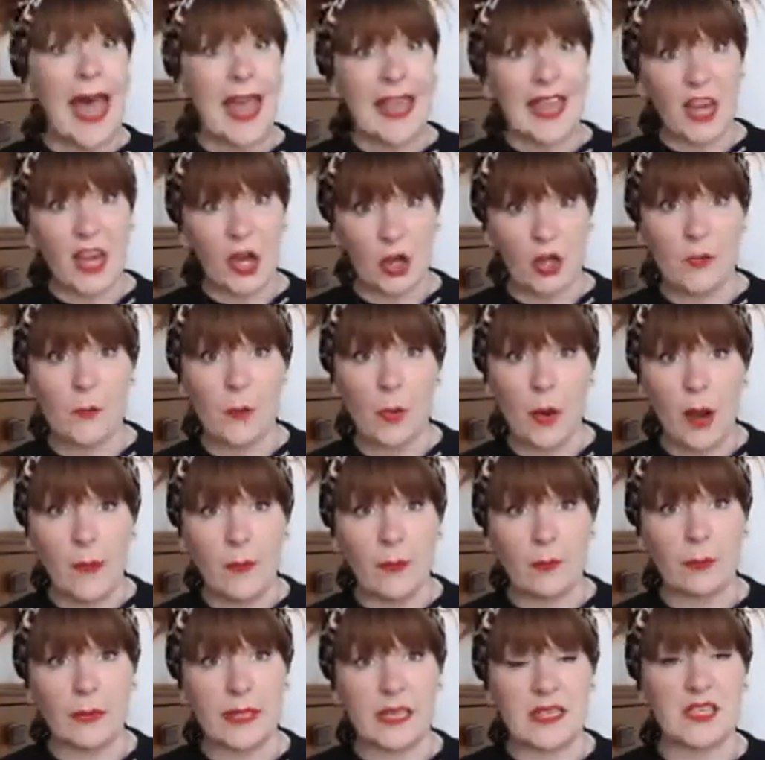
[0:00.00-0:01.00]
I could
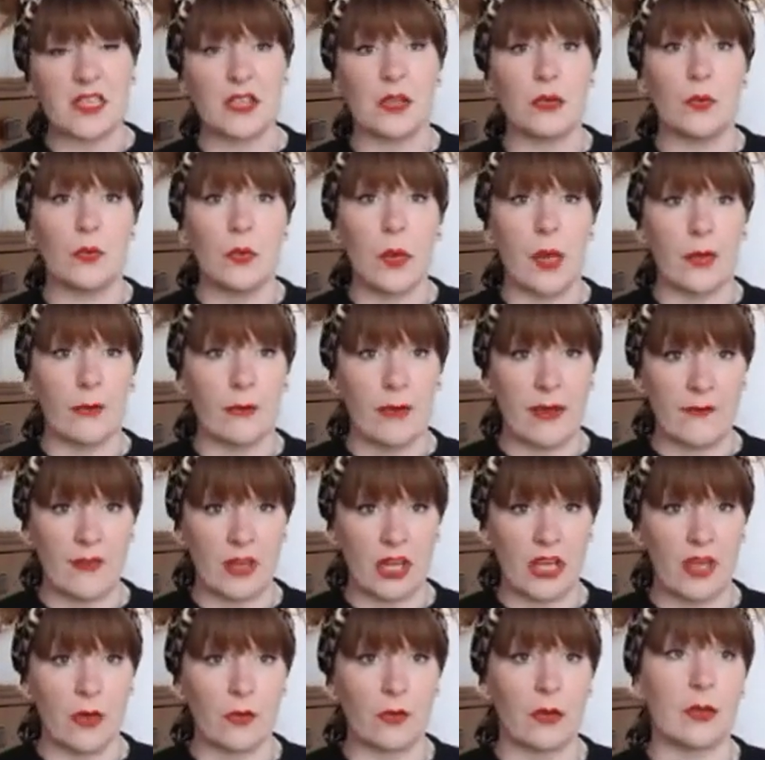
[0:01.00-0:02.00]
probably do a
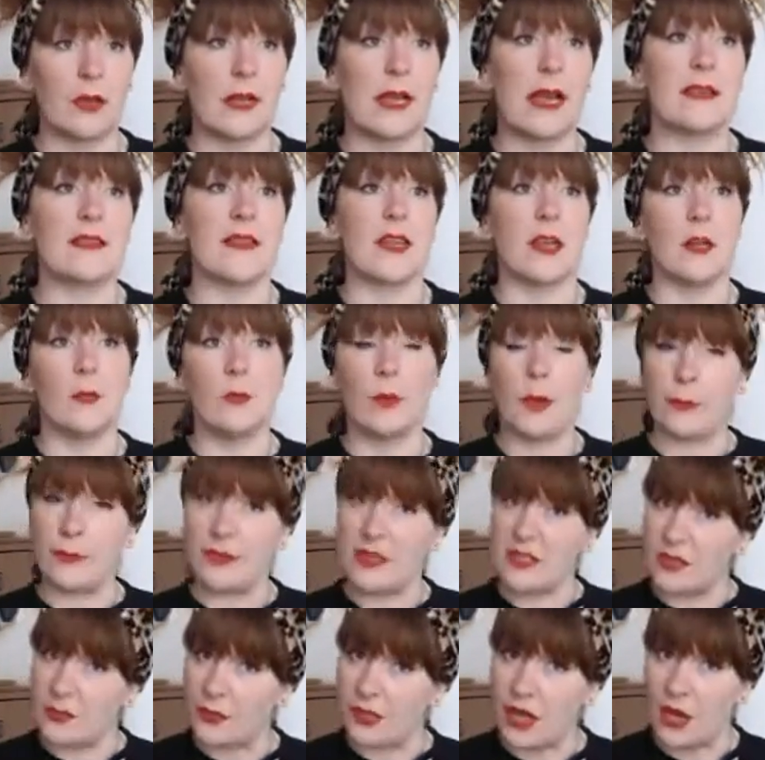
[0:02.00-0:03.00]
gravity yoga class. I could
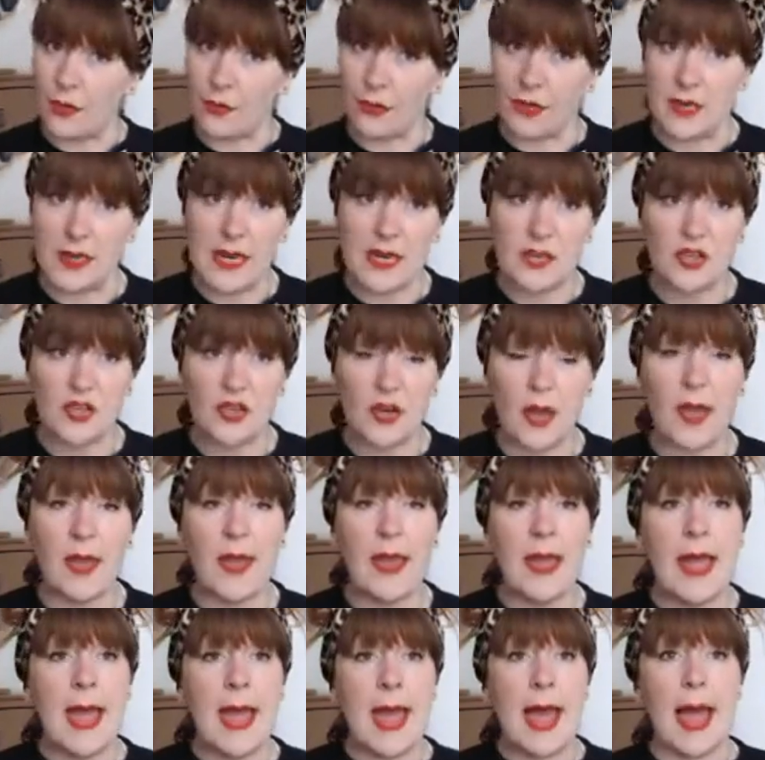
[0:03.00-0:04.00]
probably do a yoga
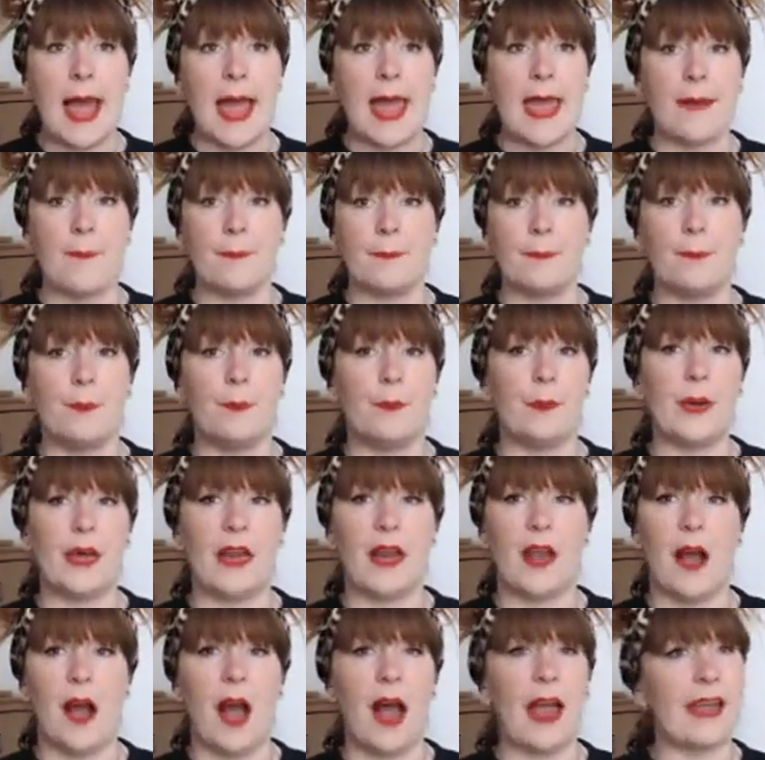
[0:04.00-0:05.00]
nidra,
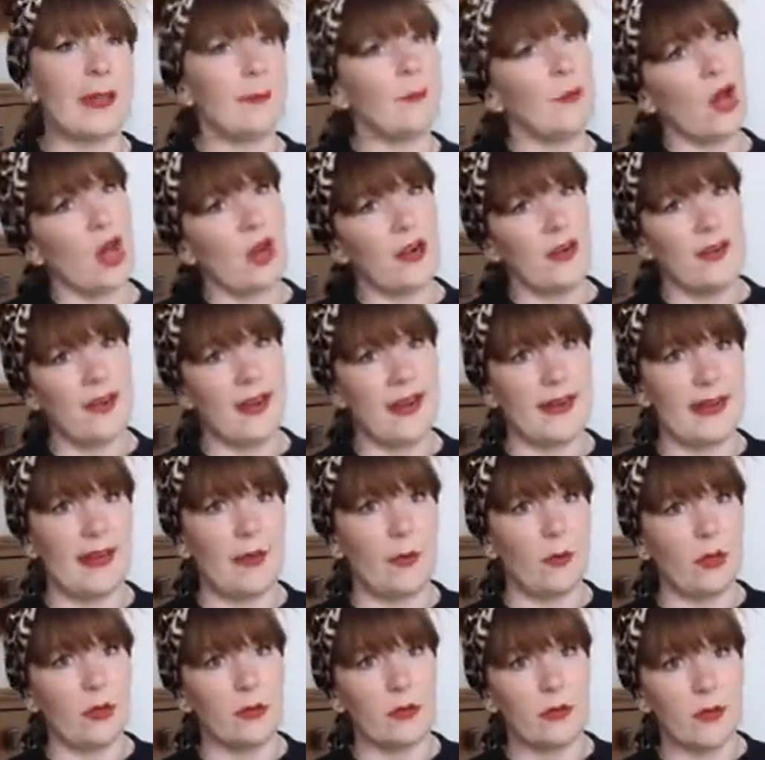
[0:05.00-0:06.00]
but I am not a night
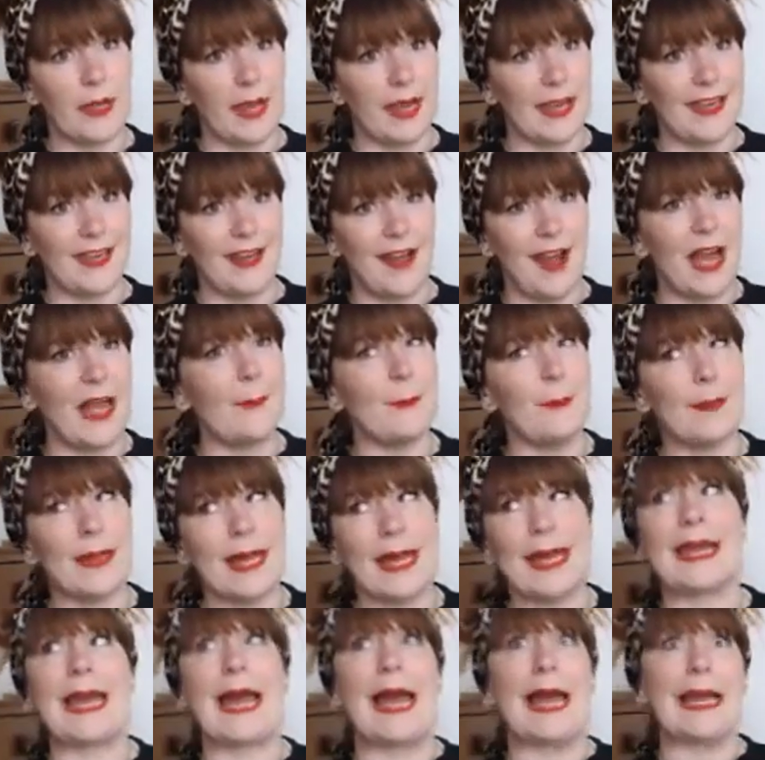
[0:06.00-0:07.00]
owl, okay? I'm
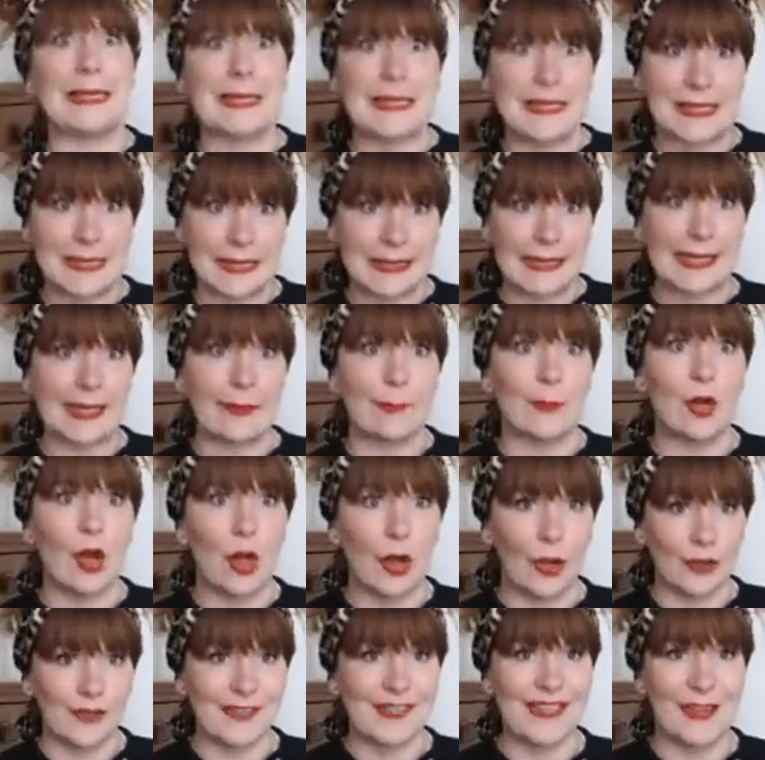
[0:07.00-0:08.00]
like asleep,
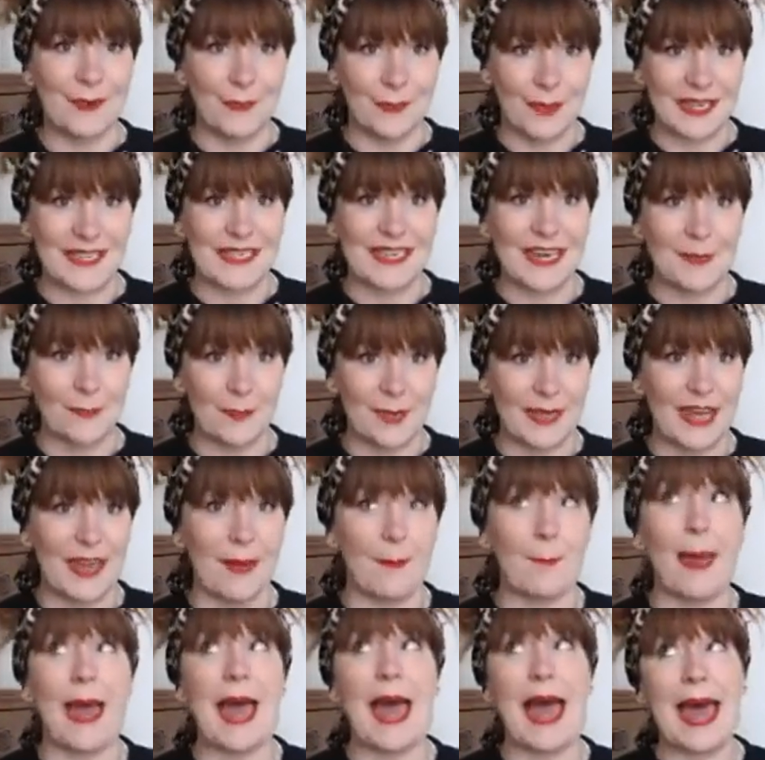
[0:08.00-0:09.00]
conked out by 10
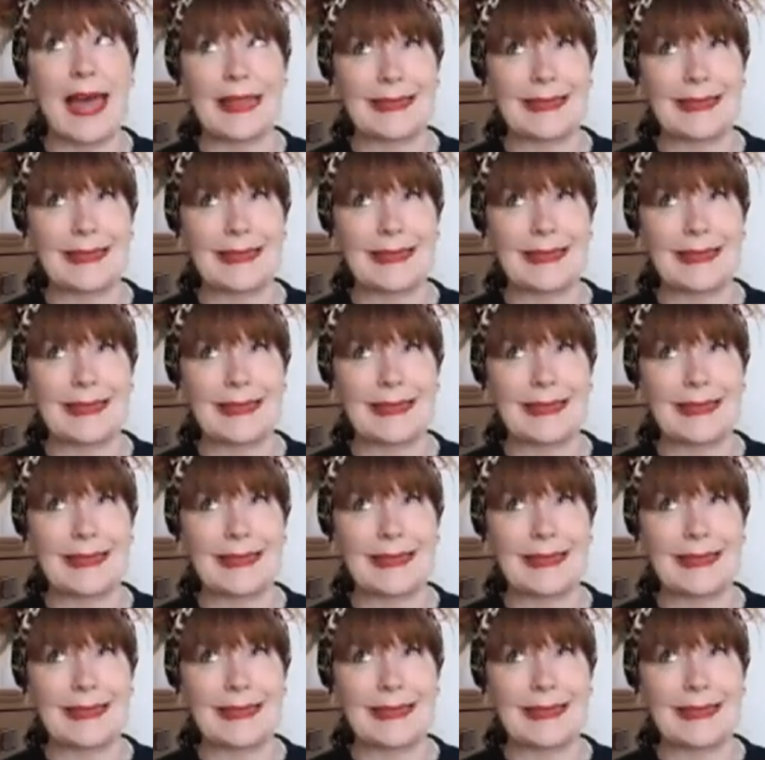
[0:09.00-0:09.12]
p.m.